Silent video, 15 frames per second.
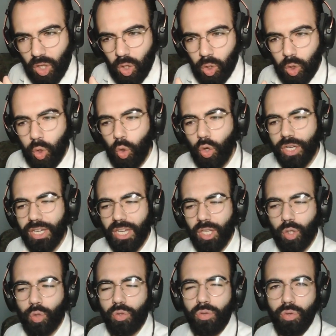looking
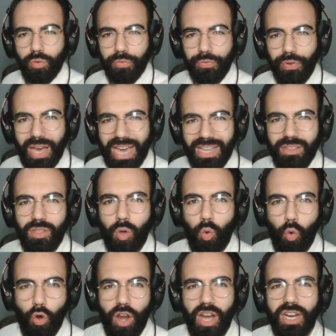to find the
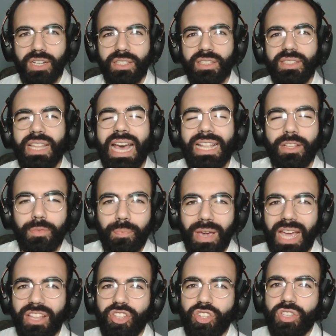word that
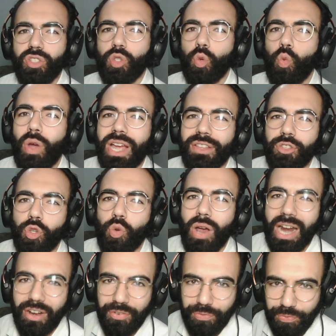matches what you
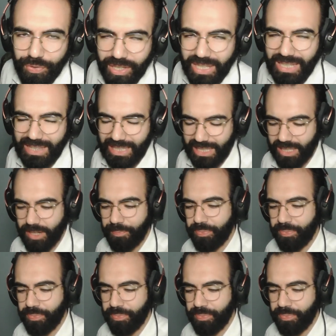are feeling,